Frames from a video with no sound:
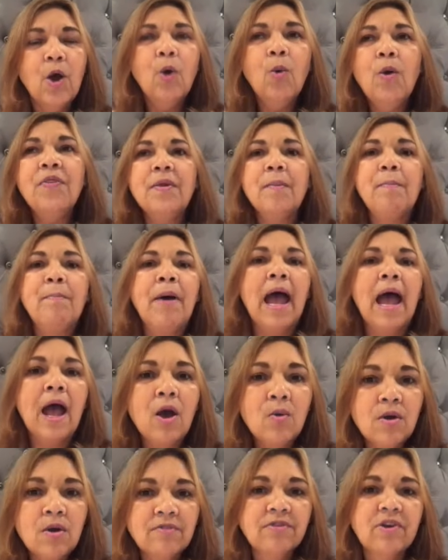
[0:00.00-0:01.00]
with the
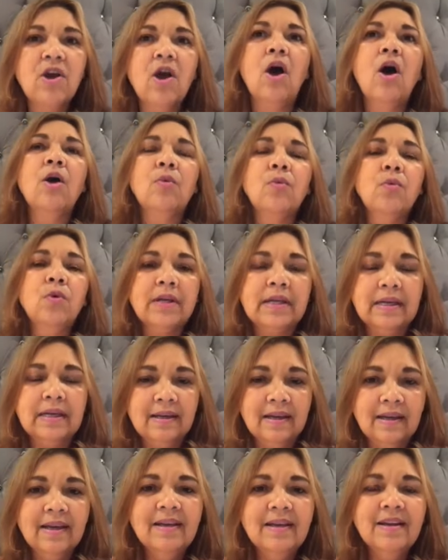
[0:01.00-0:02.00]
power of God working
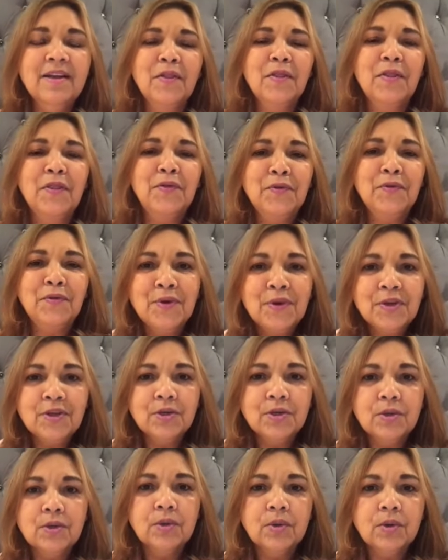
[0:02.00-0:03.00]
in and through
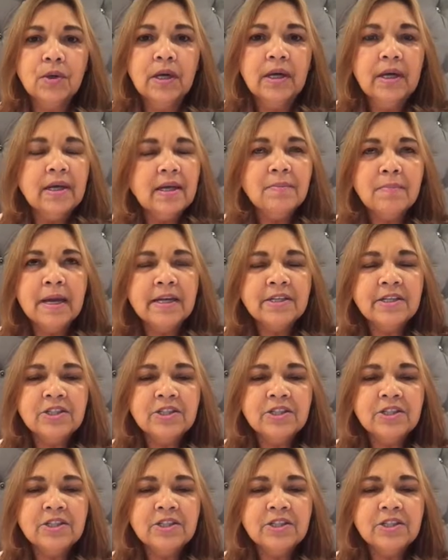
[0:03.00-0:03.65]
you. Imagine